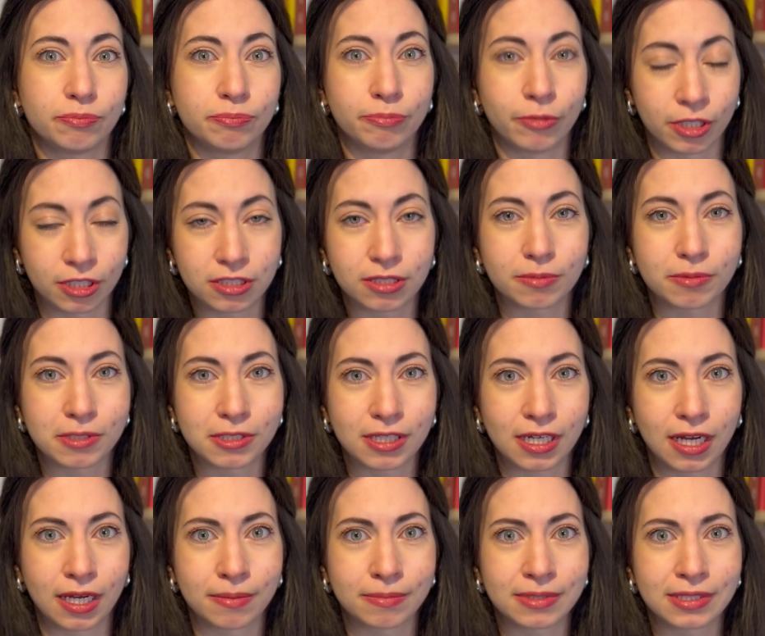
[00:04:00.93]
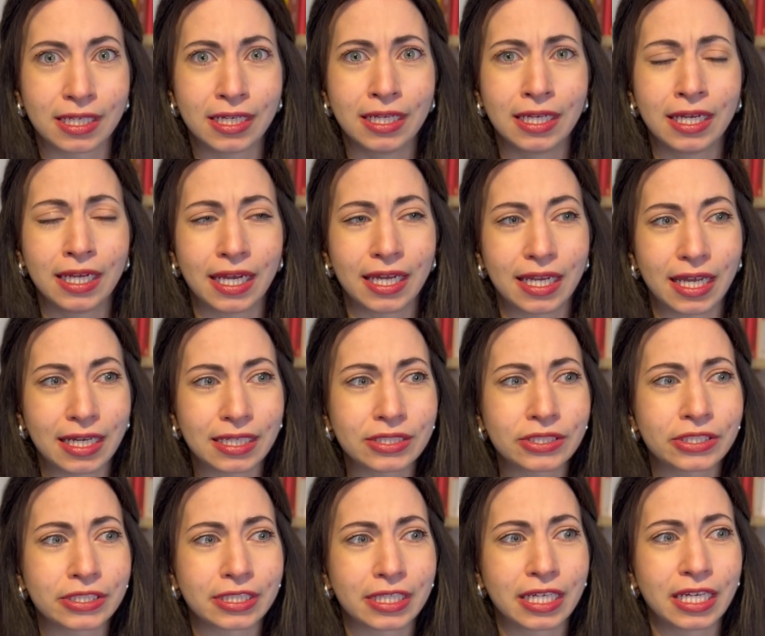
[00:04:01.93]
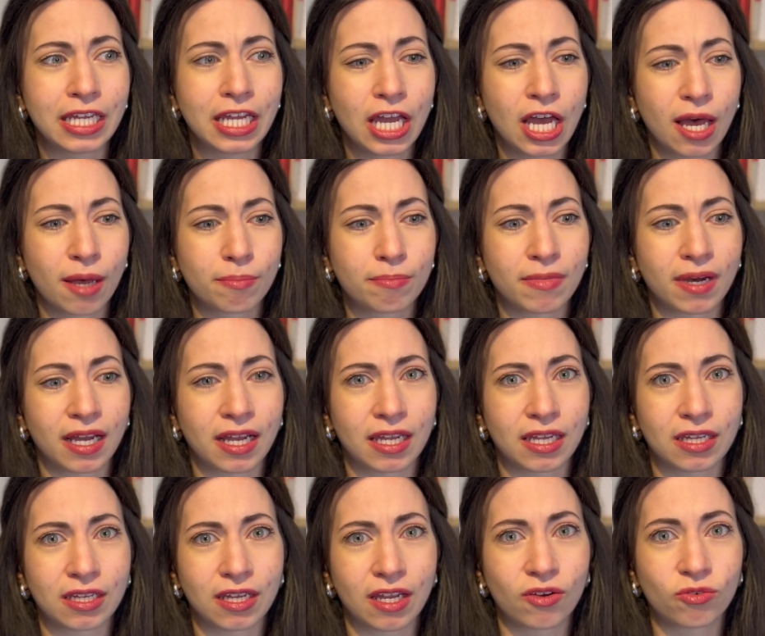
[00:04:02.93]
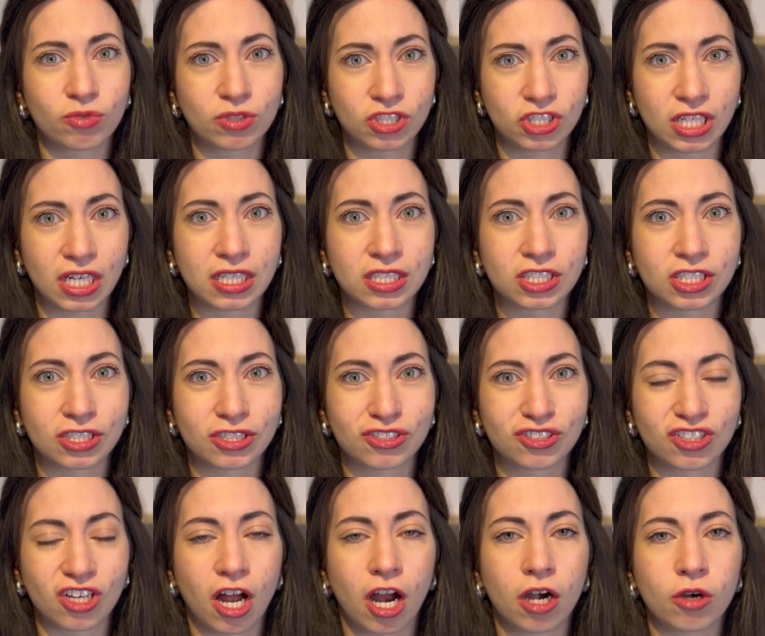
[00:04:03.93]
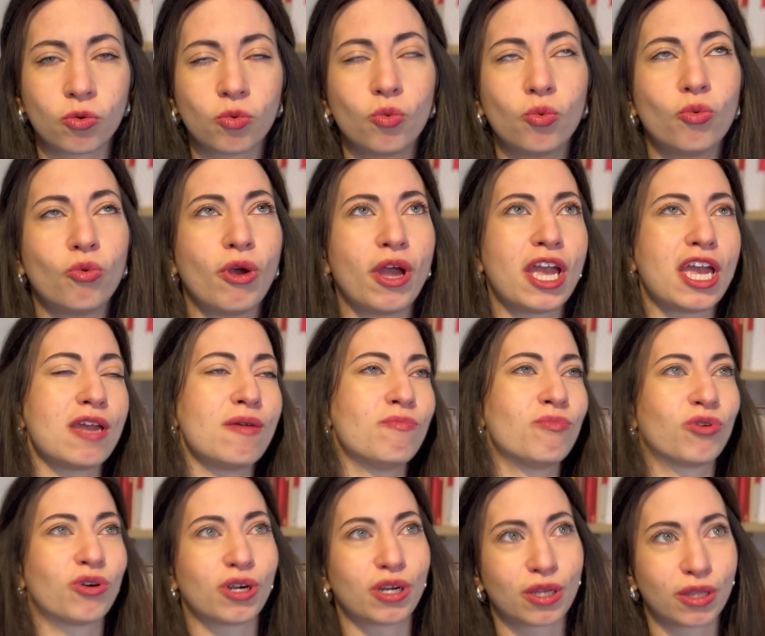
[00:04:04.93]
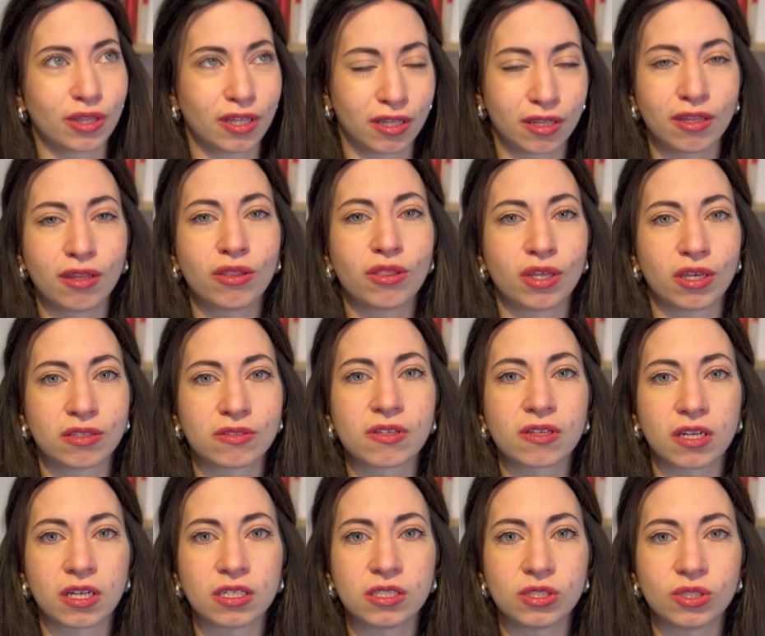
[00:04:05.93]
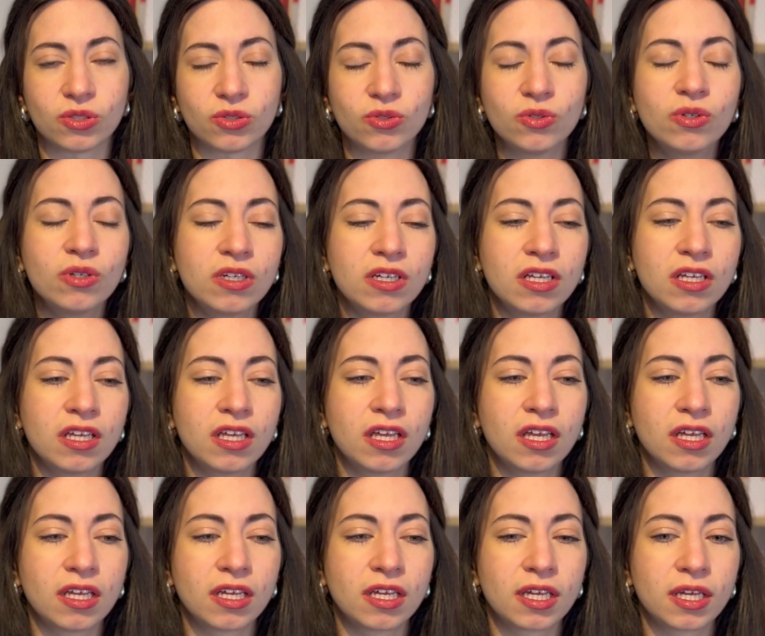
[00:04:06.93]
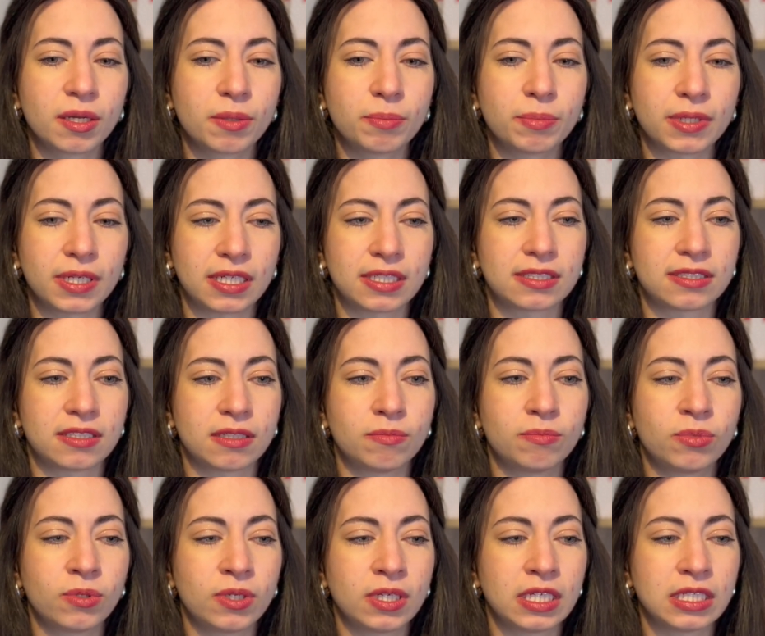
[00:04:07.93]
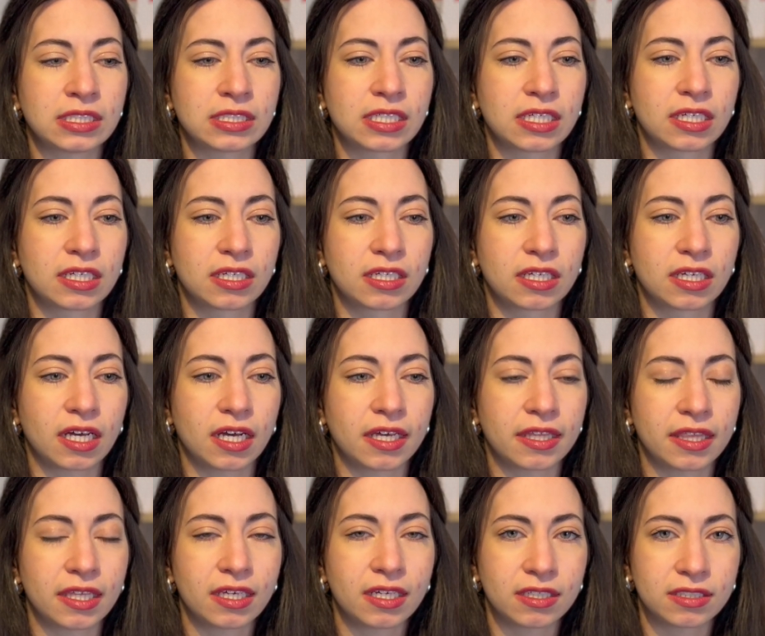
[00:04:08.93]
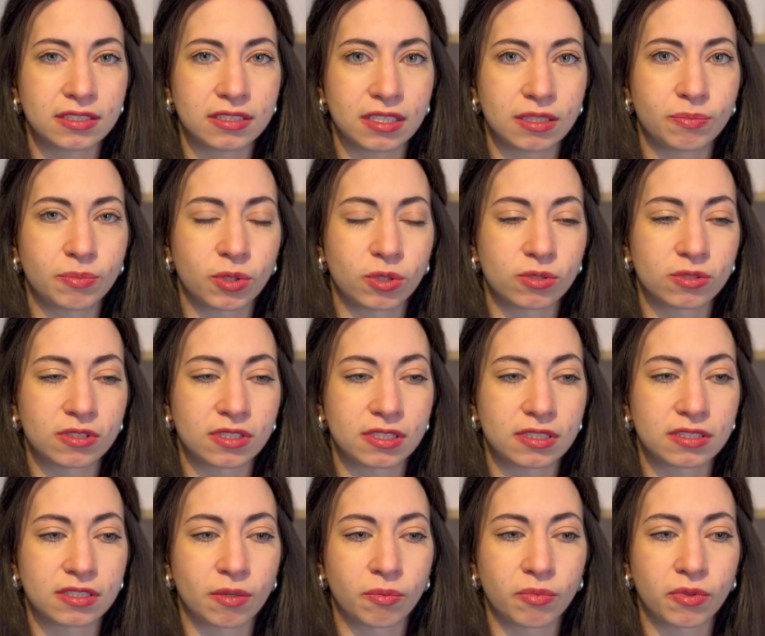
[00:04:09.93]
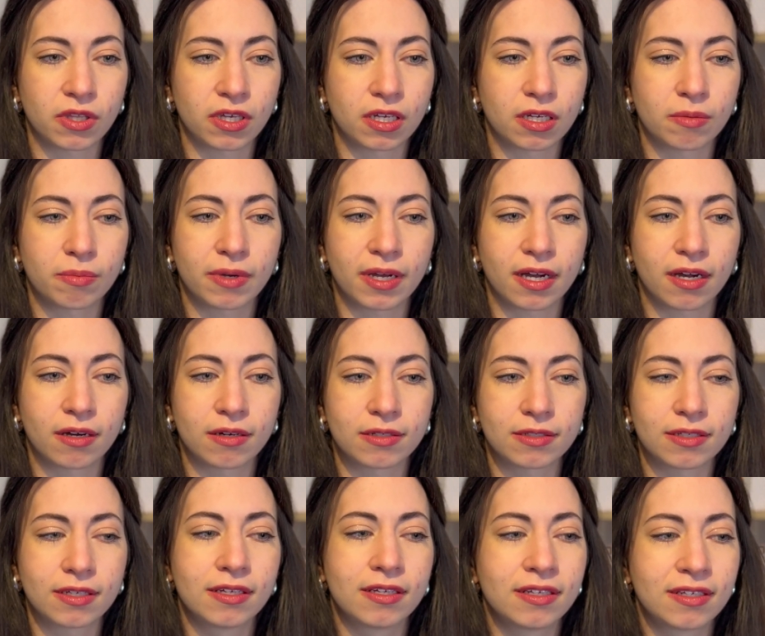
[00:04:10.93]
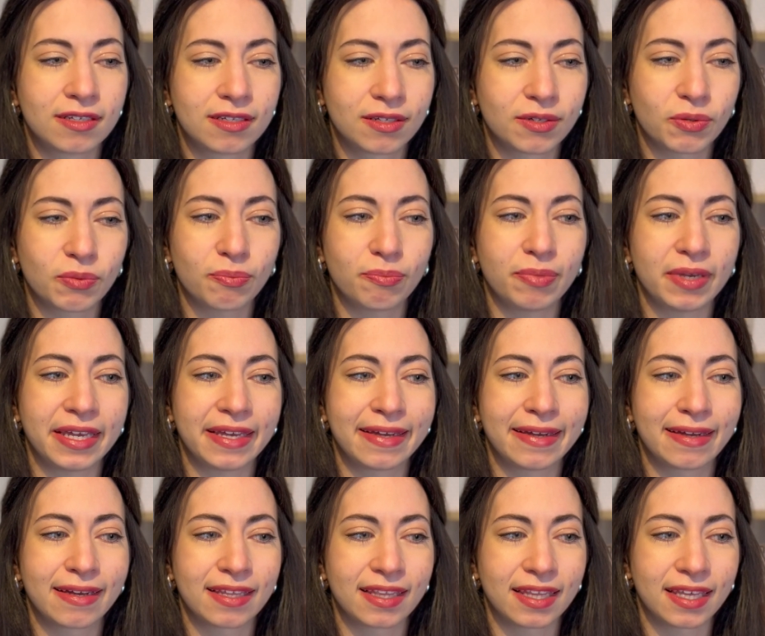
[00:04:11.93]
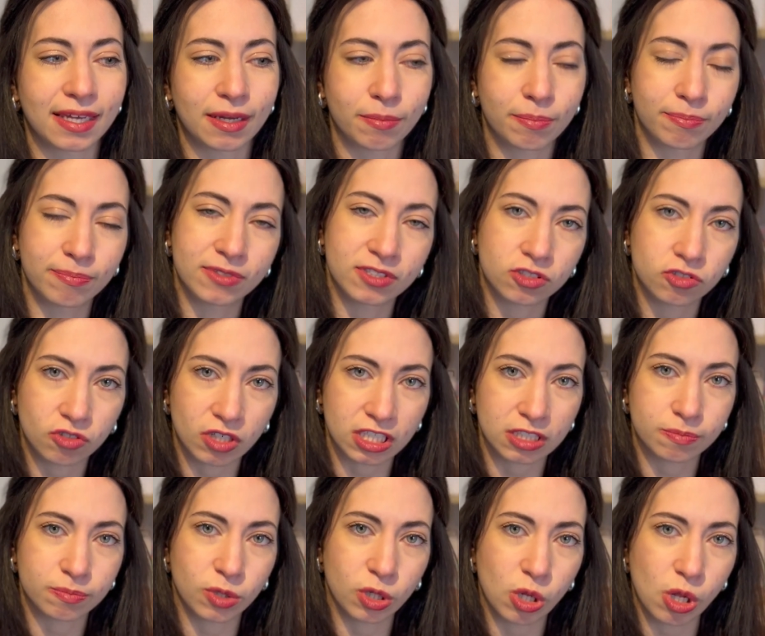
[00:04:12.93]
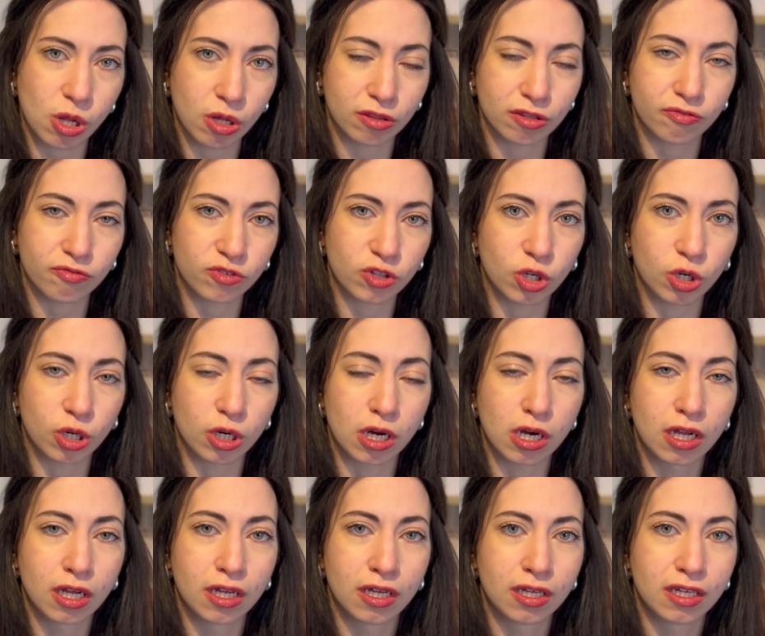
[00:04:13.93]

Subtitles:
multiple times? And actually, my rejections are way more than the things that I do. But at some point, I think I did post something about being like a stress ball on the floor,